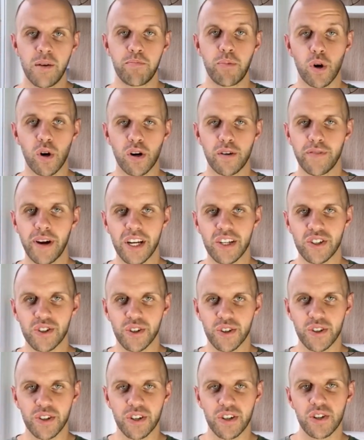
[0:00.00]
BRRRR
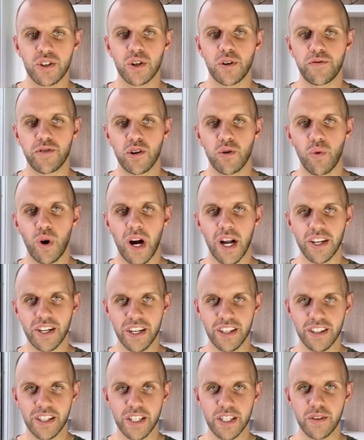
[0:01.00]
investors. So if you're
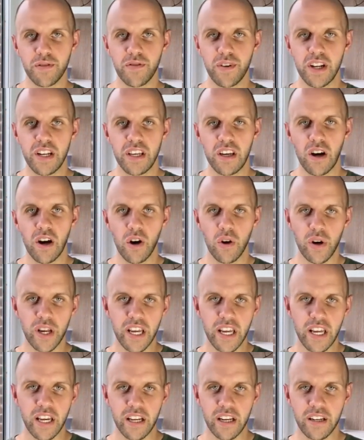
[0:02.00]
watching this video
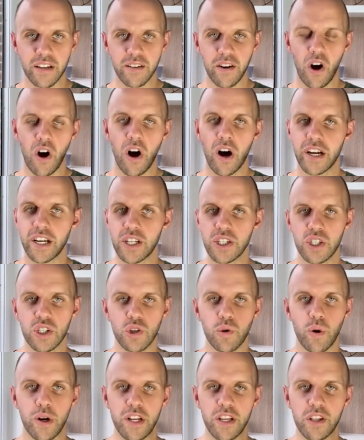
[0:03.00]
in August
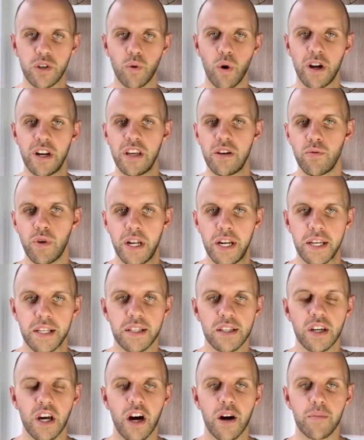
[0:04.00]
2020 when
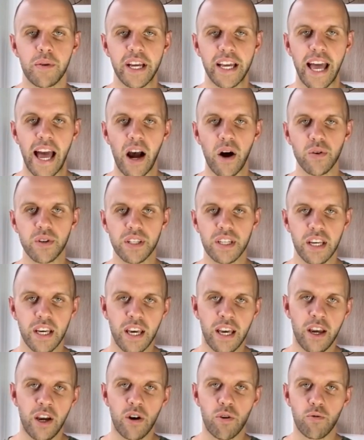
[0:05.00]
it's coming out,
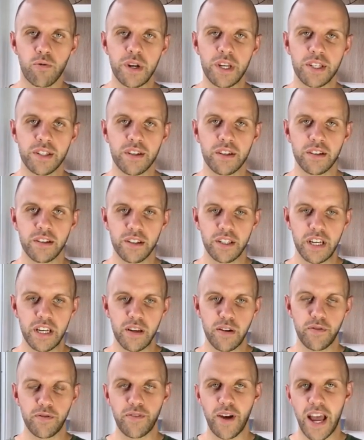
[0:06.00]

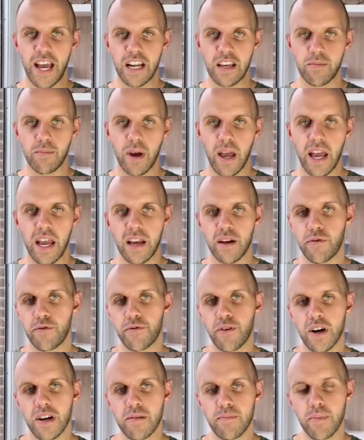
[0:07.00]
recently Fannie Mae and
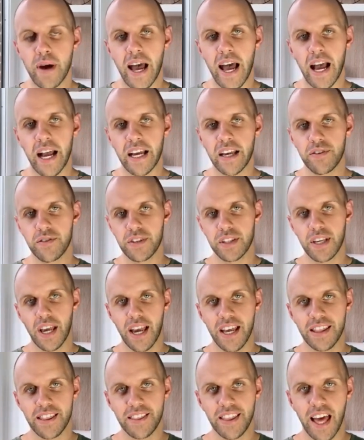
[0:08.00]
Freddie Mac have
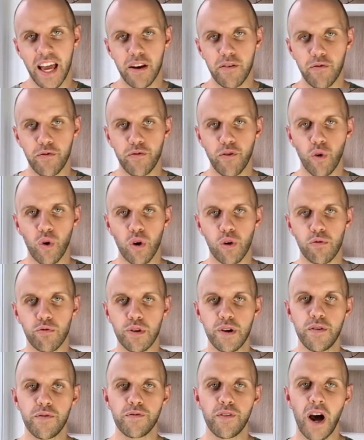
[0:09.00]
said that for
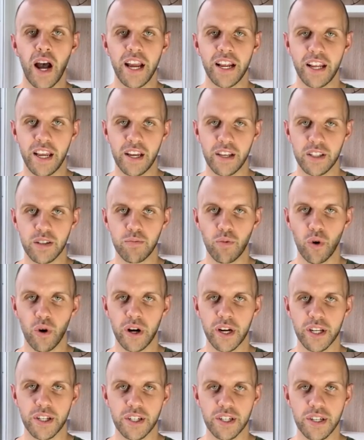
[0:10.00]
refinance
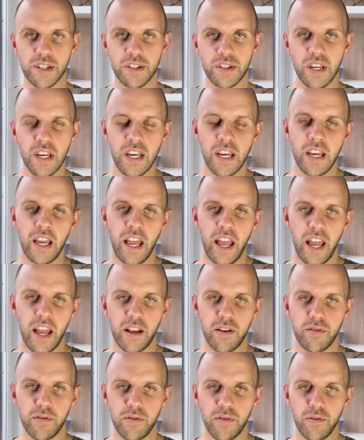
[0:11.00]
mortgages,
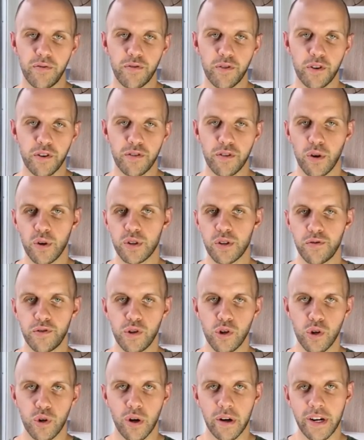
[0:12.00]
and for those of
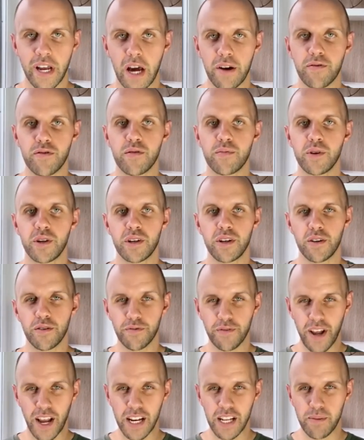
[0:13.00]
you who are not familiar,
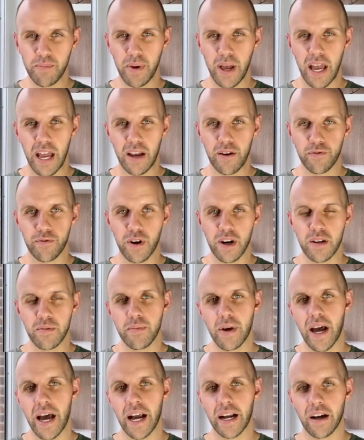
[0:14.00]
Fannie Mae, Freddie
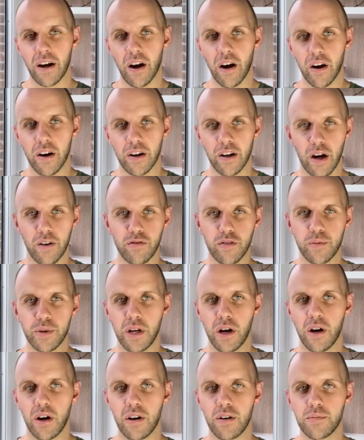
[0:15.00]
Mac are government
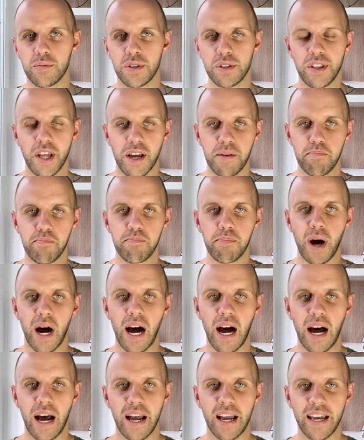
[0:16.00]
arms that
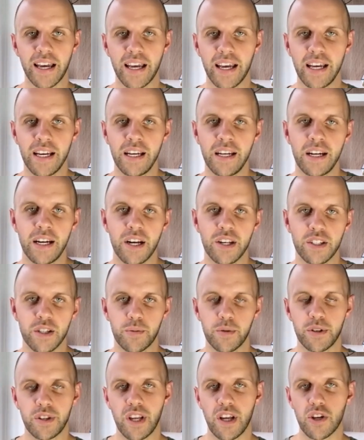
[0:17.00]
buy a
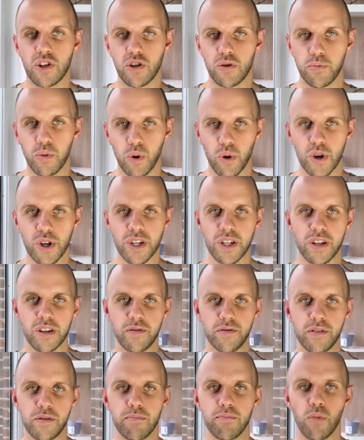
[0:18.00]
substantial portion
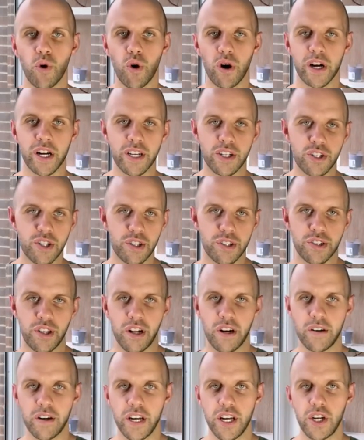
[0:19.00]
of the mortgages that
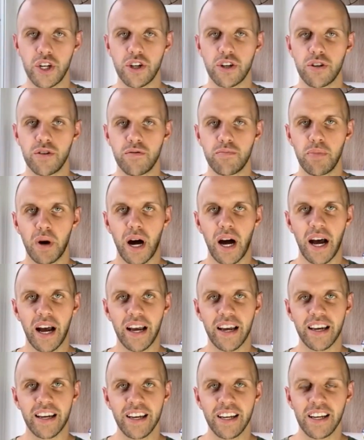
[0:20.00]
are issued
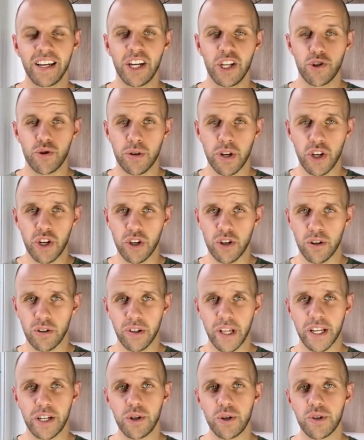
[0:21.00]
by traditional
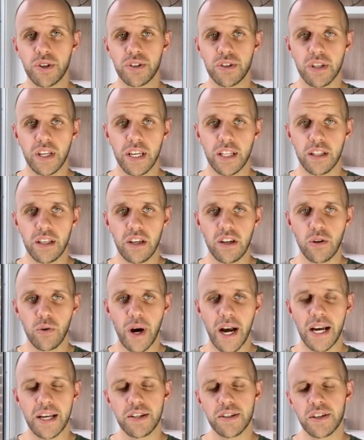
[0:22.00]
lenders in the
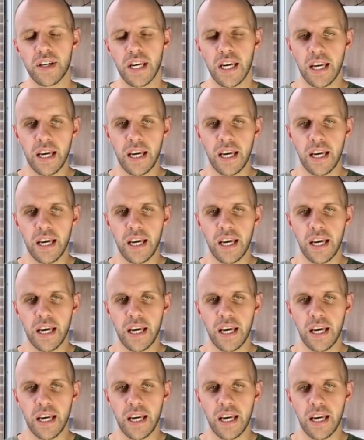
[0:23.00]
US.